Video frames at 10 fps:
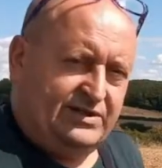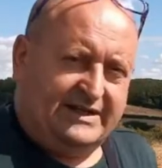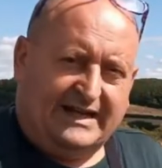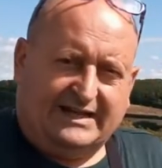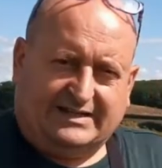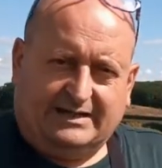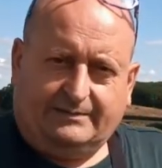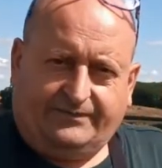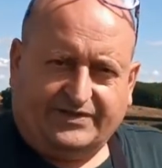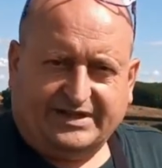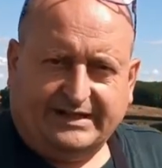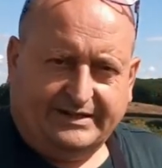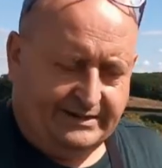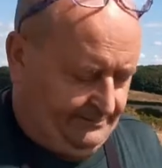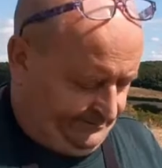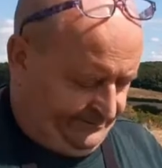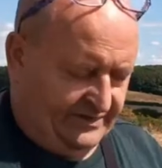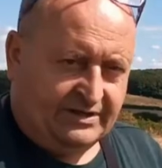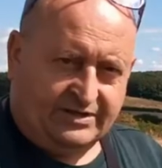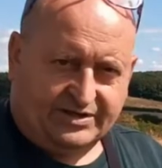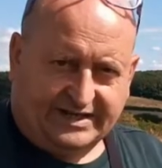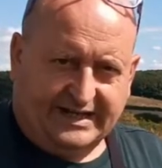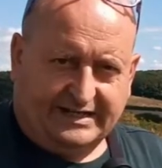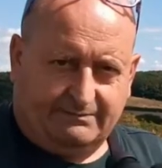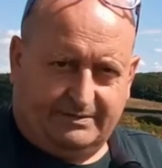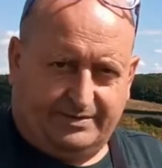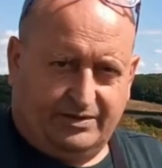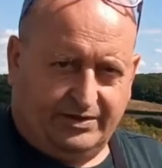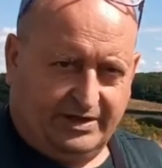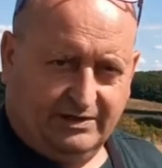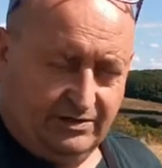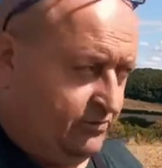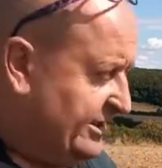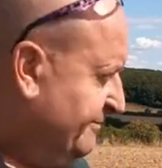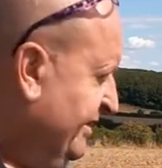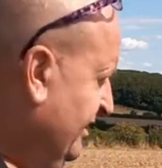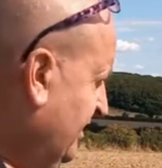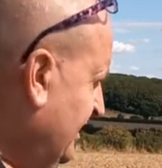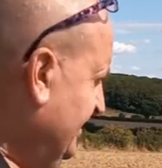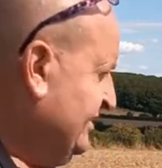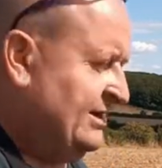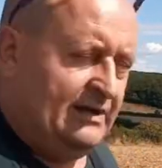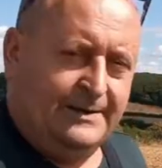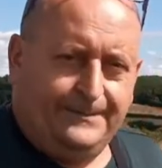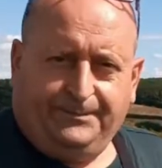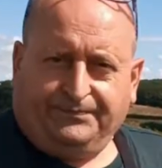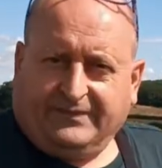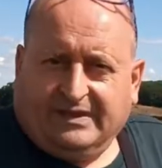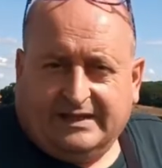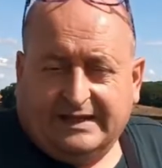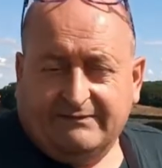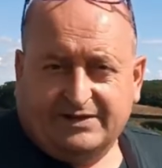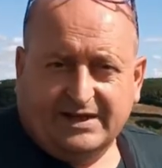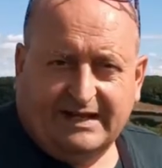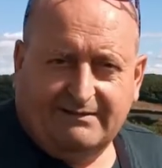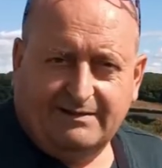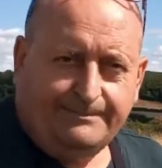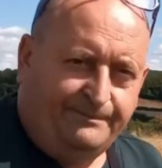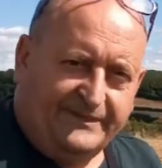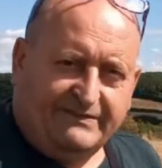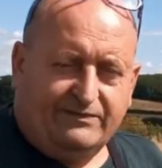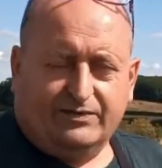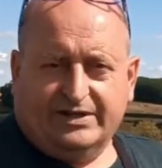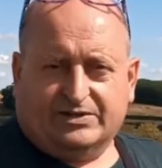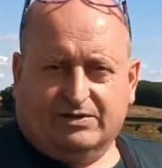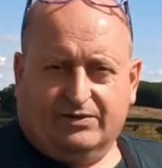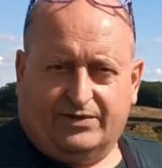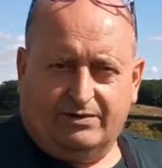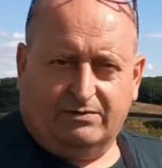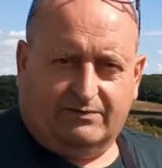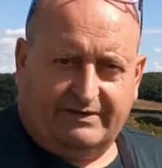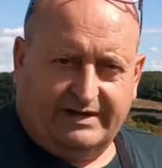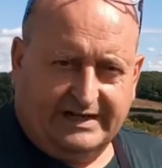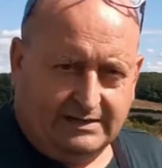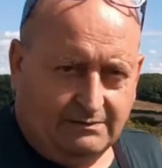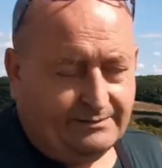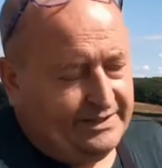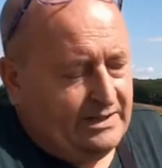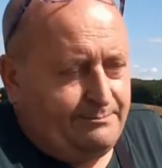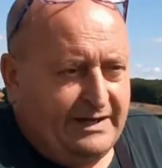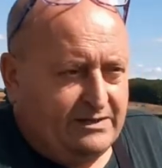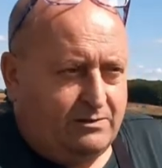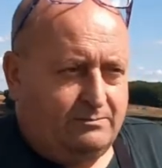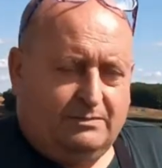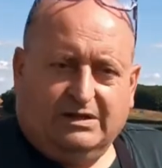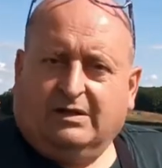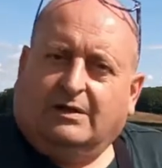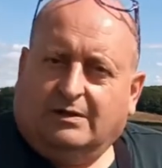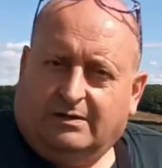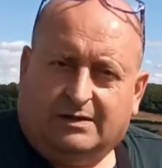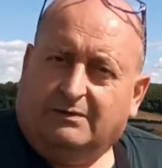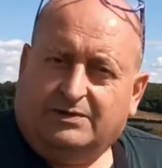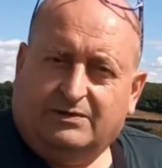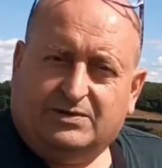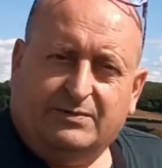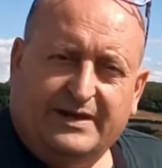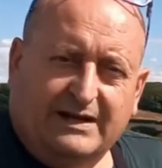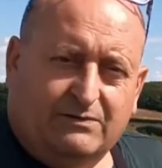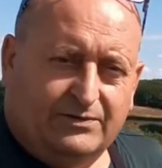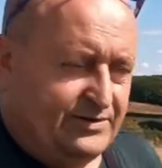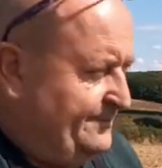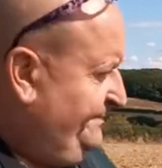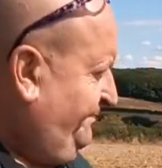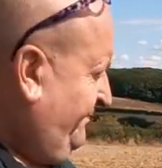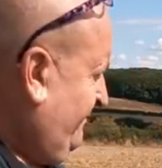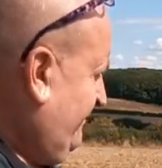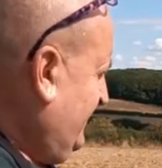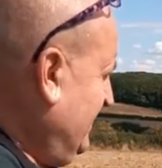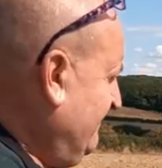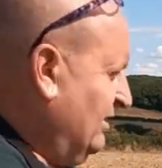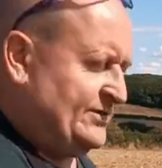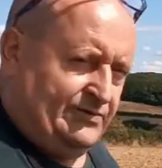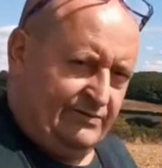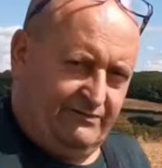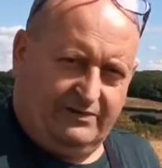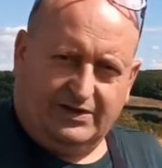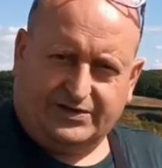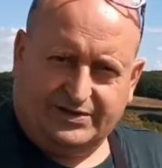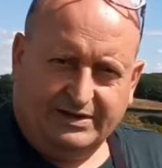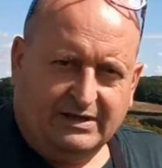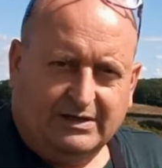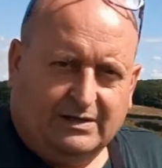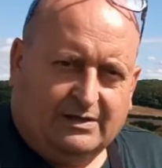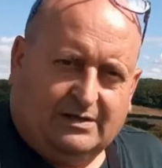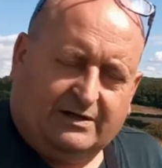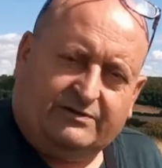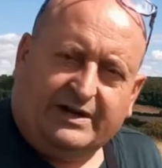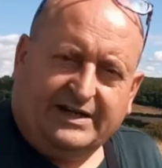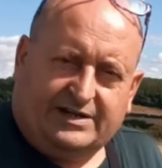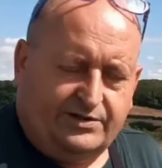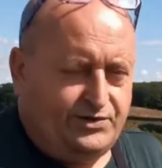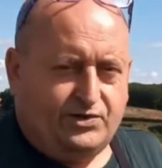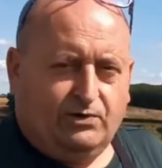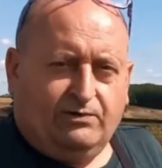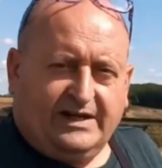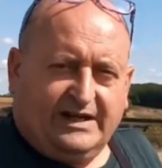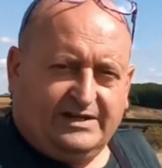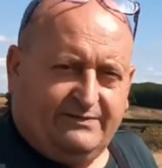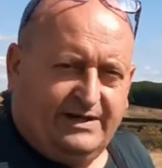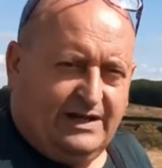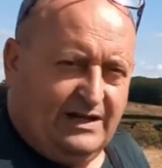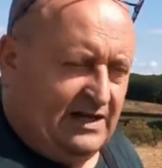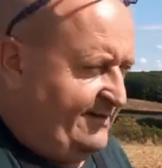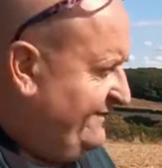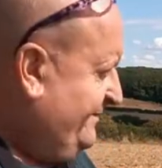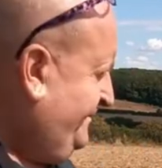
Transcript: a case then, standing, scanning with binoculars, looking with the eyes, give it an hour. If nothing's gone through or very little, you can pack up and go and do something else. You've not sort of lost a great chunk out of your life